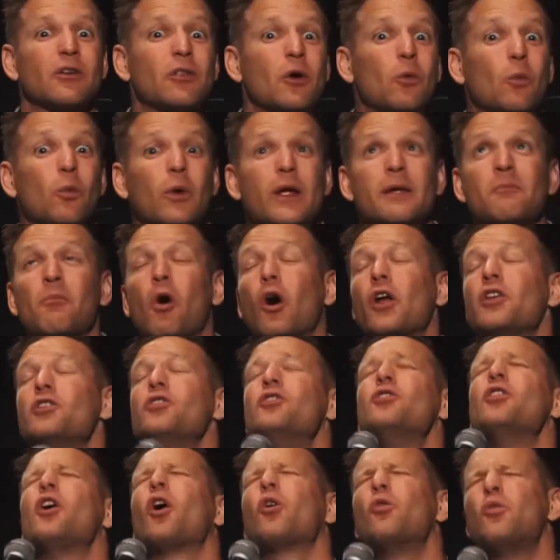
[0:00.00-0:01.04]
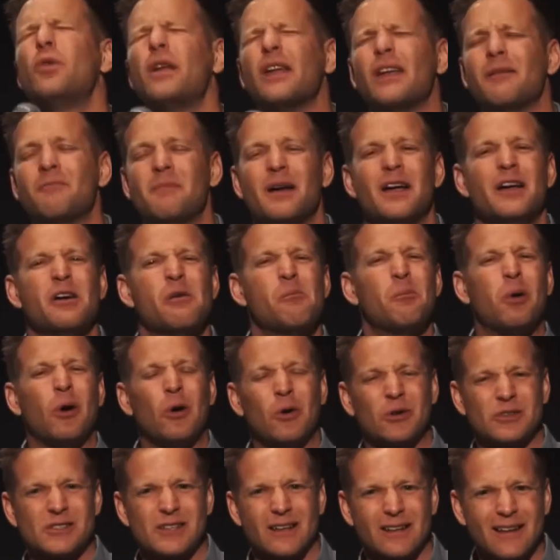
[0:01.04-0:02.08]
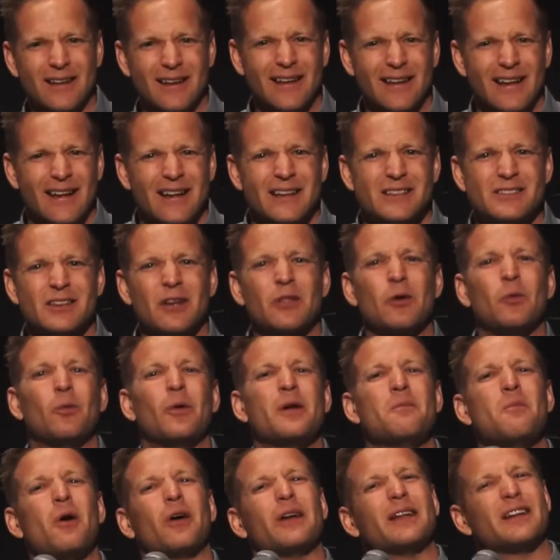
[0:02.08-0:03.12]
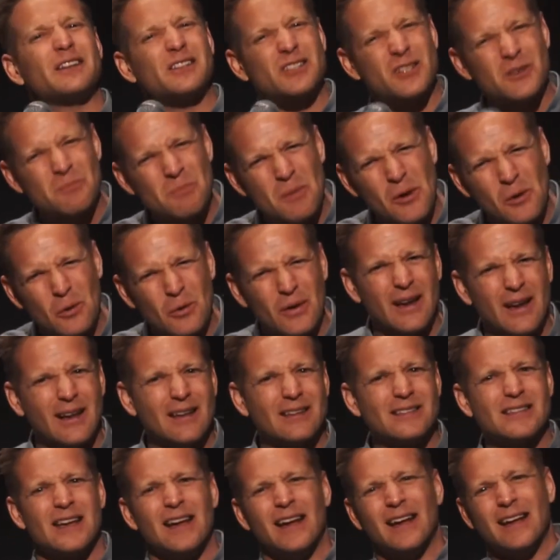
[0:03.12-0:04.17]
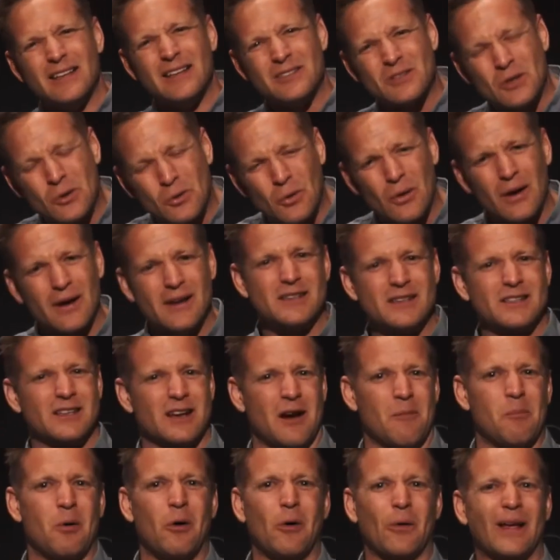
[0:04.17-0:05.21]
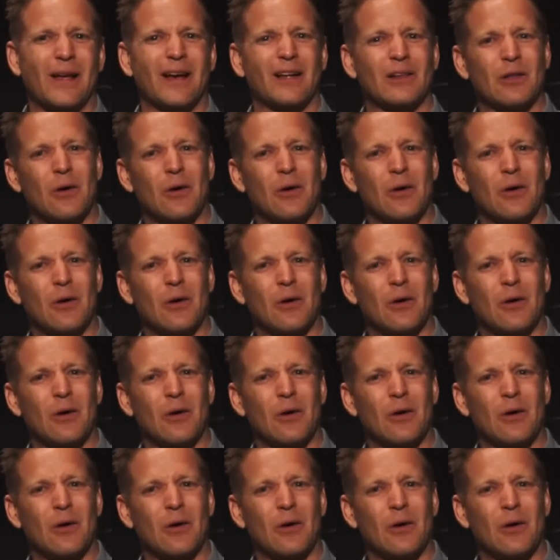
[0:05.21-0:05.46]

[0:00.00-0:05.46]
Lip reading: that we might know Him personally, so that we might experience His grace upon our